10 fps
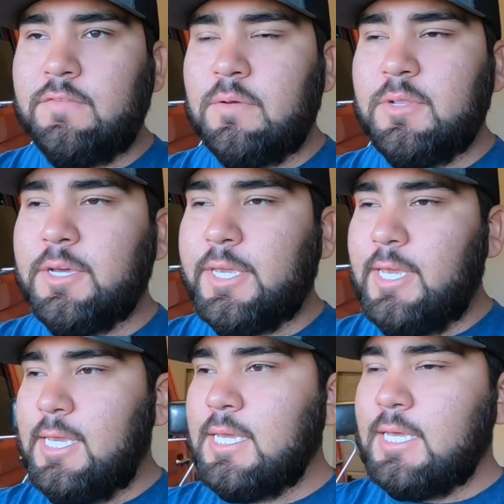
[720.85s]
if I'm
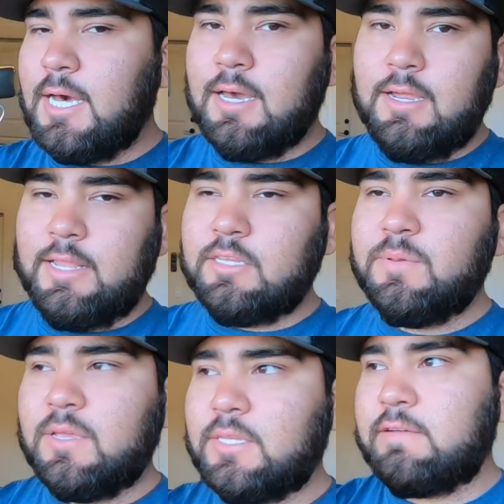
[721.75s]
lucky, and that's
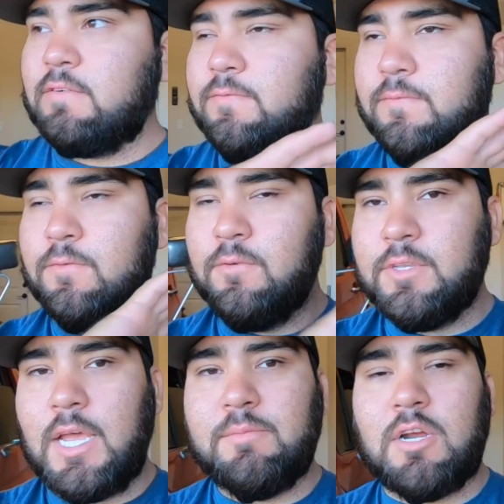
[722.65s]
because I have a
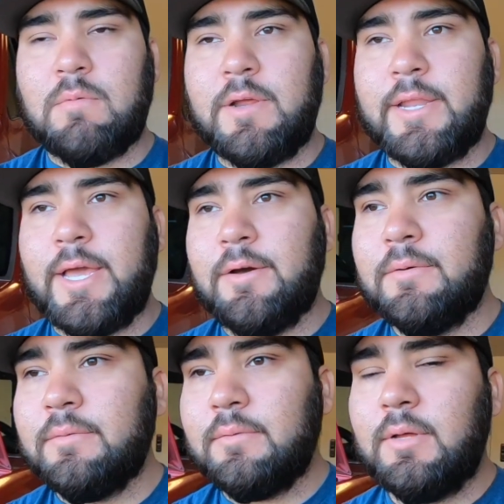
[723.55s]
full-time job right now,
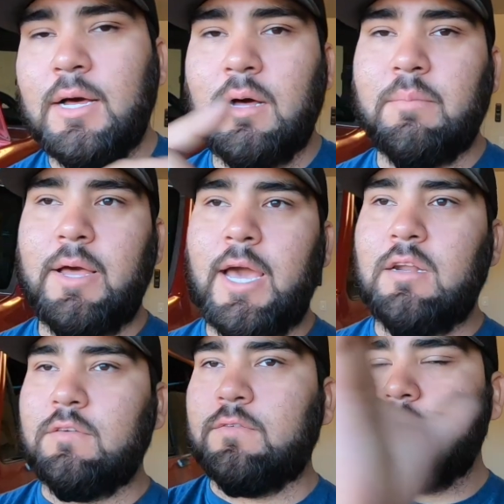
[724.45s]
out
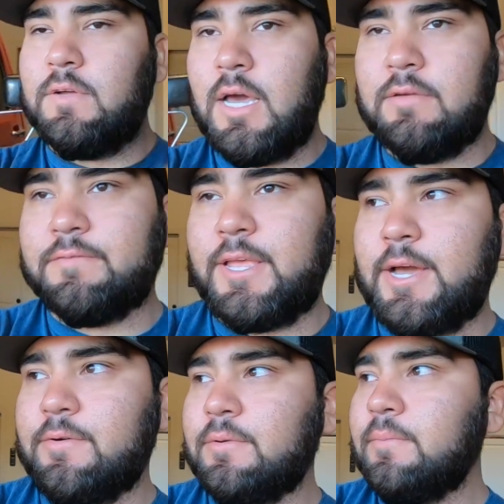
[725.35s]
of
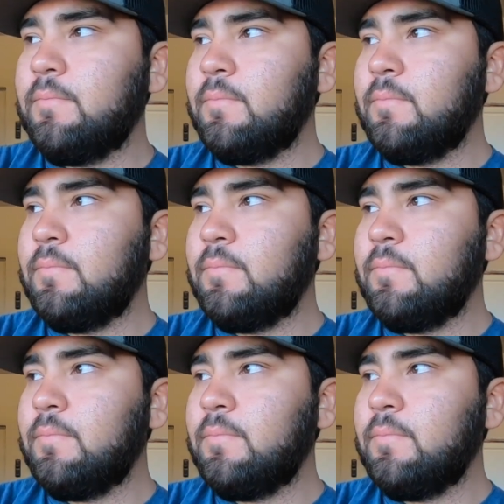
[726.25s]
town.